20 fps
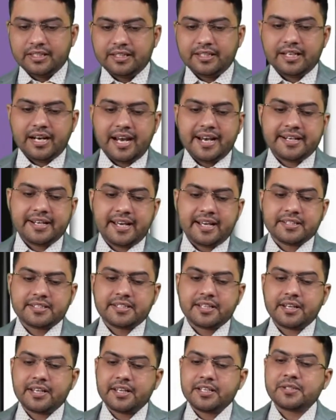The right
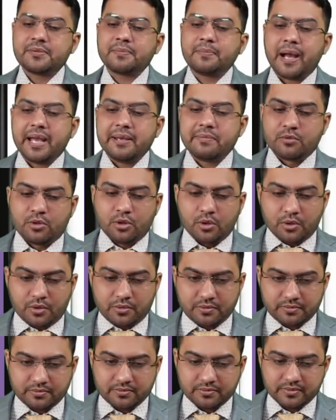answer is 5
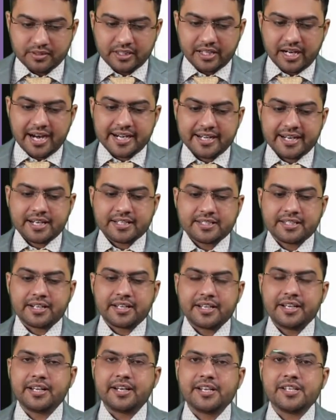crore. The right answer
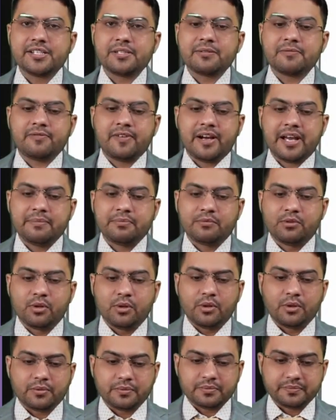here is 5
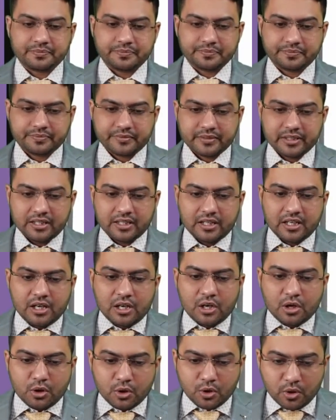crore.
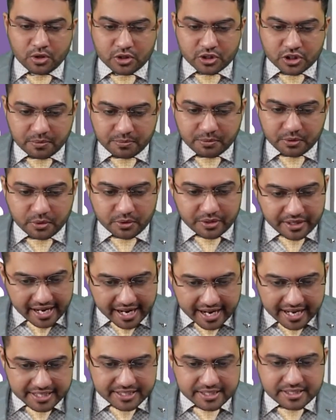Loans up to
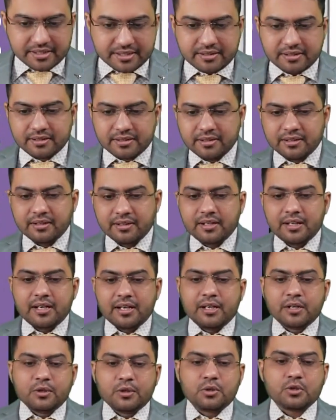dash
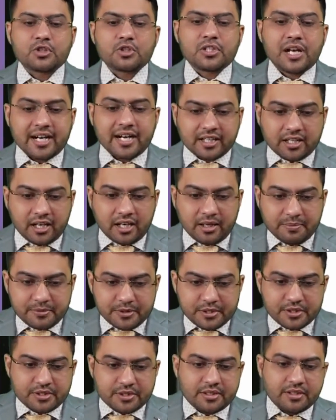to
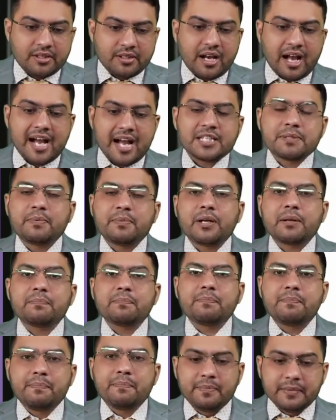startups as per
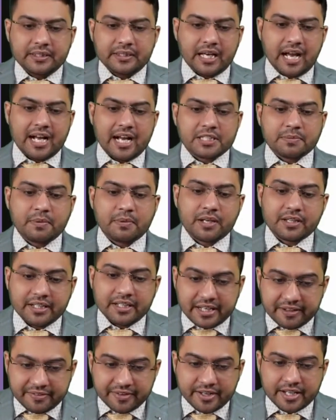the
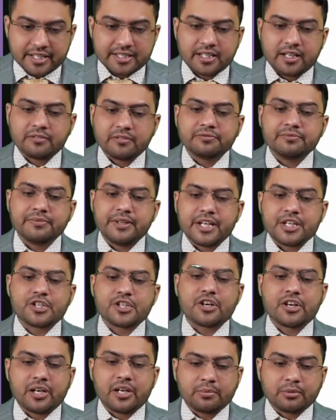definition of
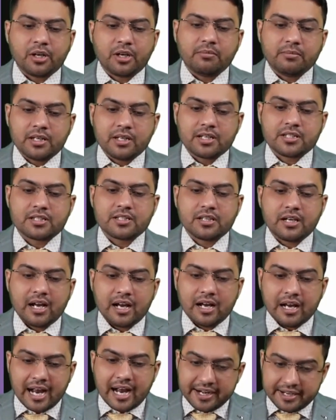Ministry of Commerce
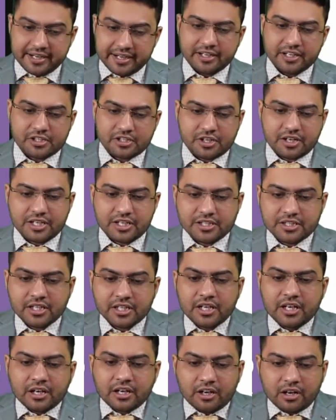and Industries,
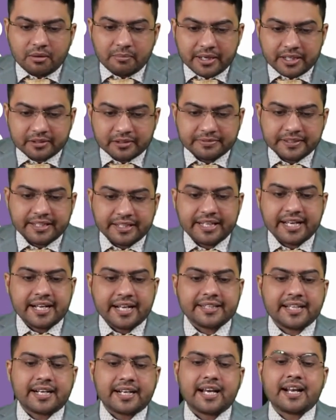Government of
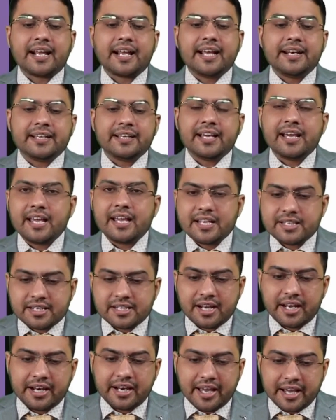India that are
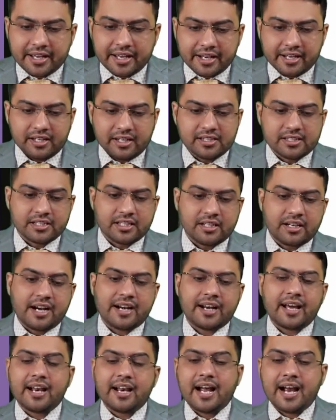engaged in agriculture
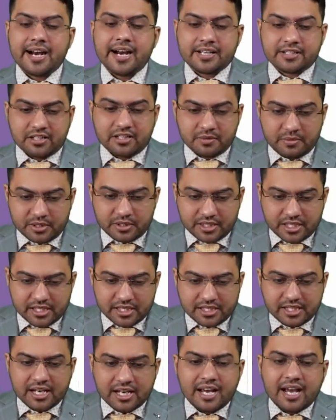and allied
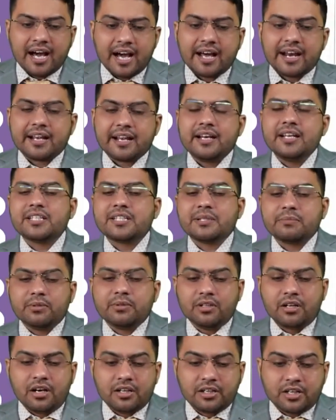services are
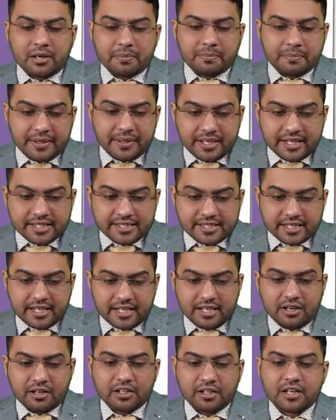eligible under
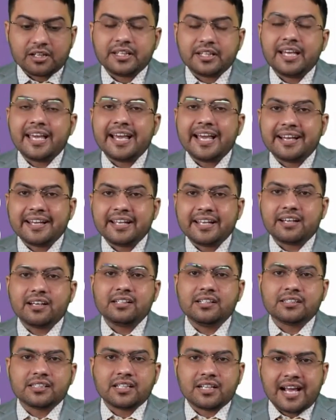PSL under the
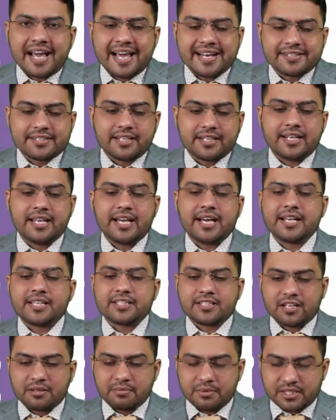agriculture ancillary
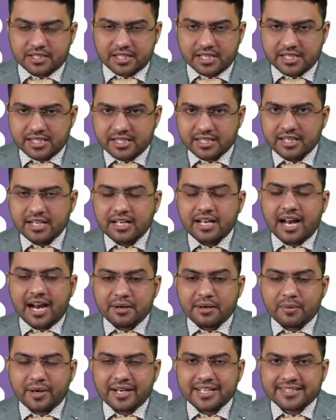services.
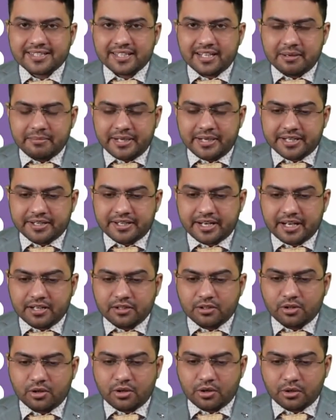And what is the limit?
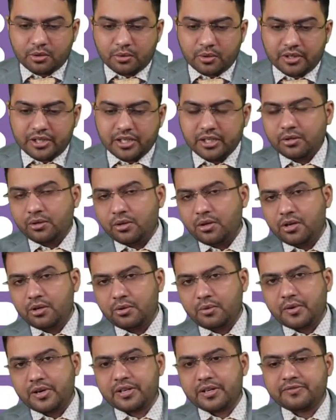10 crore, 20 crore,
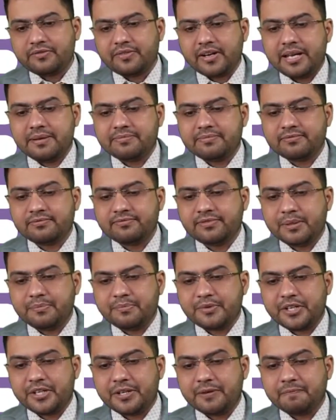25,
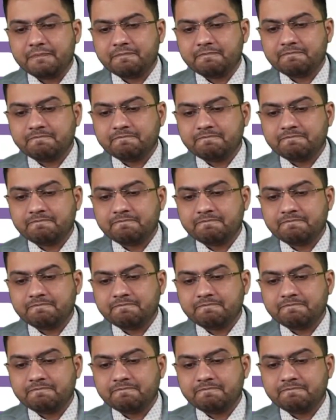50.